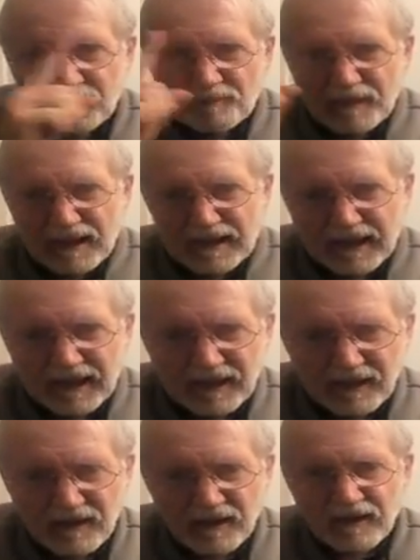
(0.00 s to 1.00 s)
to be
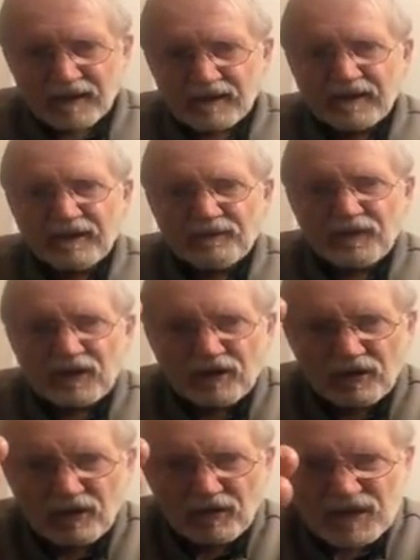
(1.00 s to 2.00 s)
in, giving
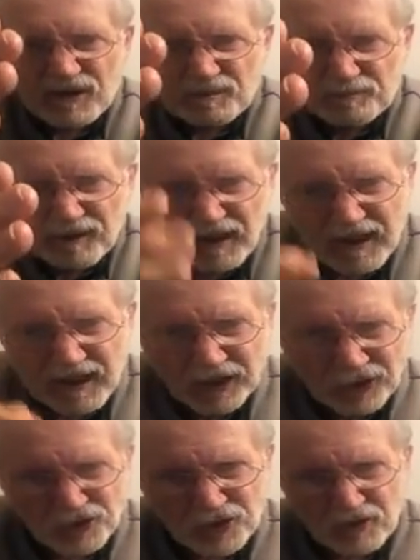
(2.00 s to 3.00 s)
her
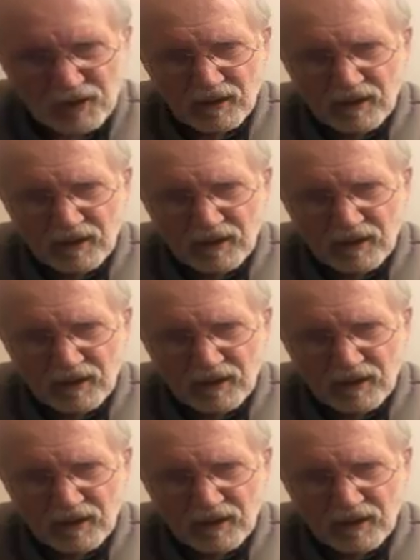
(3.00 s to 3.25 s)
speech.